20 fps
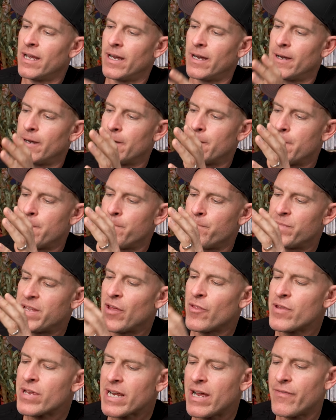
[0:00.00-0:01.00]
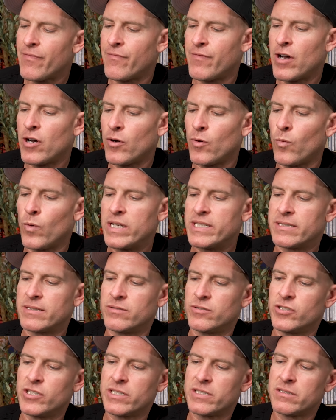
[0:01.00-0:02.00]
The other thing I felt was
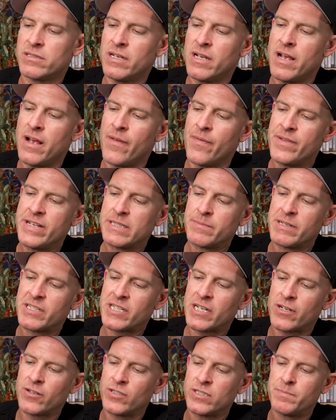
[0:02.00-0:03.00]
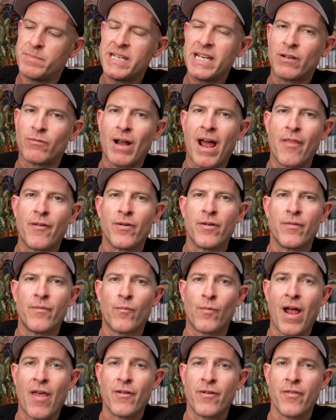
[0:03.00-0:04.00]
just these materials being
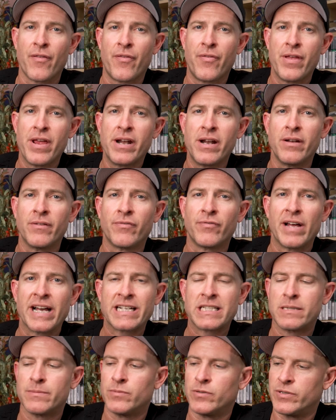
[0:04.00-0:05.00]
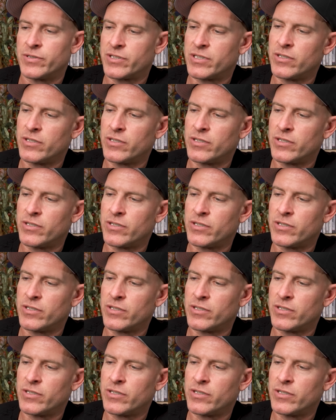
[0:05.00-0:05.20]
rather thin and flexible.